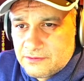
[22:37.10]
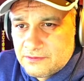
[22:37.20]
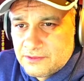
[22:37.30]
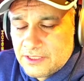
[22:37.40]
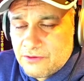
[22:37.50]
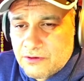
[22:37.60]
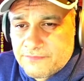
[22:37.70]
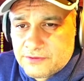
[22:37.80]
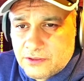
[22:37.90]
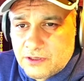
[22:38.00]
In order for
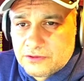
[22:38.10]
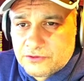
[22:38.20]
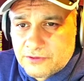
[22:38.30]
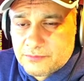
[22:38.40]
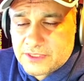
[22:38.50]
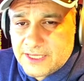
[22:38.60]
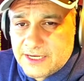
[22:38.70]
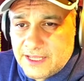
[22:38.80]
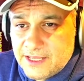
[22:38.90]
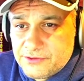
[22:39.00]
Donald Trump to get
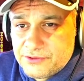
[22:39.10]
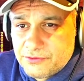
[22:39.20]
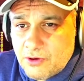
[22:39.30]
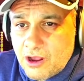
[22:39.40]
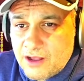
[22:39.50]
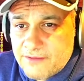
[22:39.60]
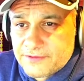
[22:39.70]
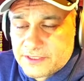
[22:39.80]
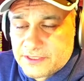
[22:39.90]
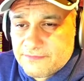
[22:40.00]
into
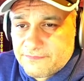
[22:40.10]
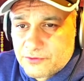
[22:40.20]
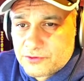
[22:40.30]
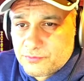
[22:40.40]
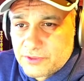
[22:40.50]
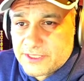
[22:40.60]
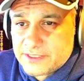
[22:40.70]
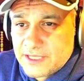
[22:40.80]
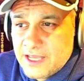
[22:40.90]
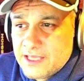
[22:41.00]
office in the first
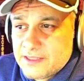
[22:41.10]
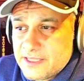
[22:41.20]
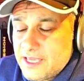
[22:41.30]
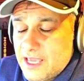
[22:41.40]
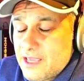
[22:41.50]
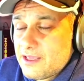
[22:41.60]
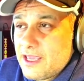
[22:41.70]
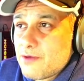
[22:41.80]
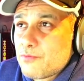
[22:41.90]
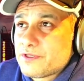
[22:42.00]
place,
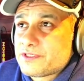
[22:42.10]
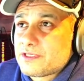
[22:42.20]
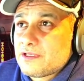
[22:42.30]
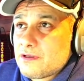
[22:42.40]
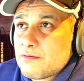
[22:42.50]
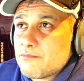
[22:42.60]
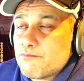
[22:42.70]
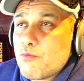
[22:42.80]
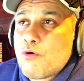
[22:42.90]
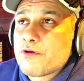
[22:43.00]
it was
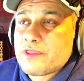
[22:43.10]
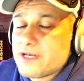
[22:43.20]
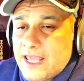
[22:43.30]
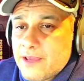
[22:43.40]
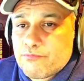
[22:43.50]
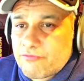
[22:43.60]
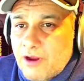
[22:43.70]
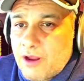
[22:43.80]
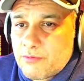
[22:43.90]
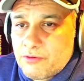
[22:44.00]
more than
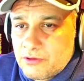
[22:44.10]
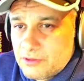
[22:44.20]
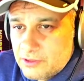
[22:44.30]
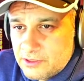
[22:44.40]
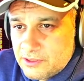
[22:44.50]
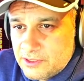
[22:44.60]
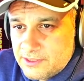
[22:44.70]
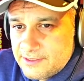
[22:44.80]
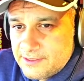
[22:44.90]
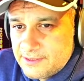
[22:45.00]
improbable.
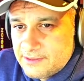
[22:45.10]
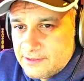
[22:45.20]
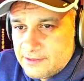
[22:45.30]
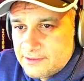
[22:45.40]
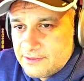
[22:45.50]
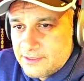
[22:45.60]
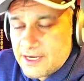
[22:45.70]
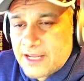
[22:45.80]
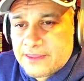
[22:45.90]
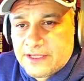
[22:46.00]
And
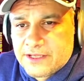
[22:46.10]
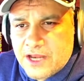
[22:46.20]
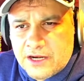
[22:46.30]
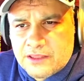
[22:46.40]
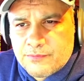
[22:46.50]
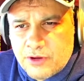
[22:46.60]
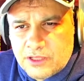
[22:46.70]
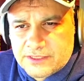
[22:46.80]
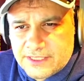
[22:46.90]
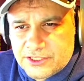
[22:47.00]
I think none of the
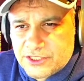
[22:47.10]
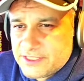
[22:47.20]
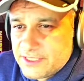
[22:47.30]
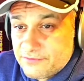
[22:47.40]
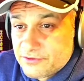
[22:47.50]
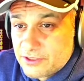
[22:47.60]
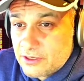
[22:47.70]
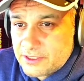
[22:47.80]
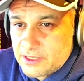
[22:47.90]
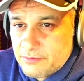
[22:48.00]
politicians ever saw
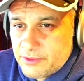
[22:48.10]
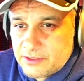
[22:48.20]
it coming.